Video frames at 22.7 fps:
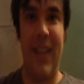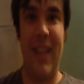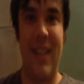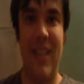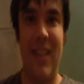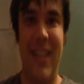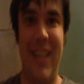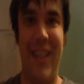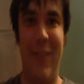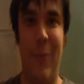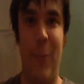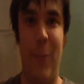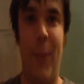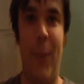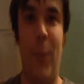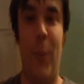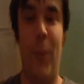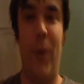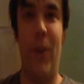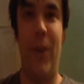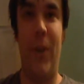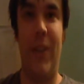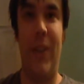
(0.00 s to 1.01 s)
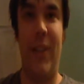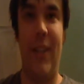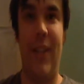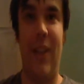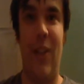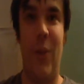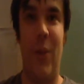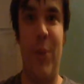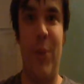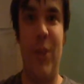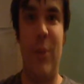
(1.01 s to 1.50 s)
a conceivable world,
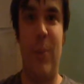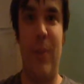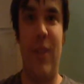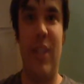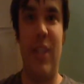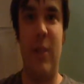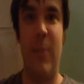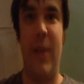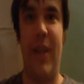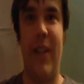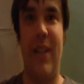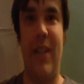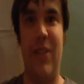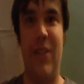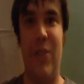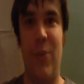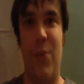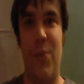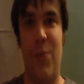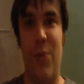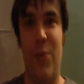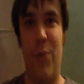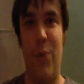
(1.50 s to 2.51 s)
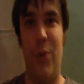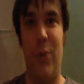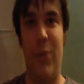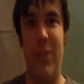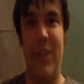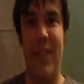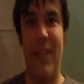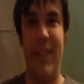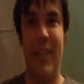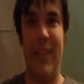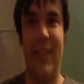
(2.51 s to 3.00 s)
and it always plays by its own
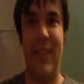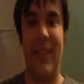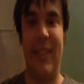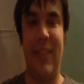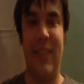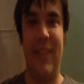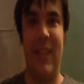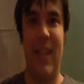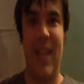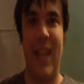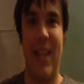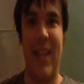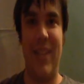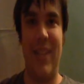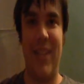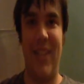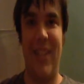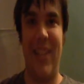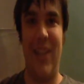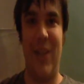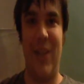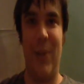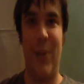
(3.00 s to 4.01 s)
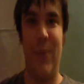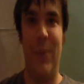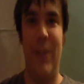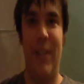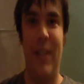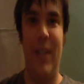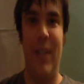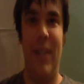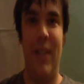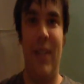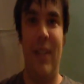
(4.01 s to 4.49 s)
rules, and it has, you
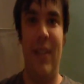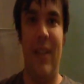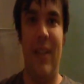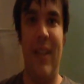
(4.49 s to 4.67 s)
know,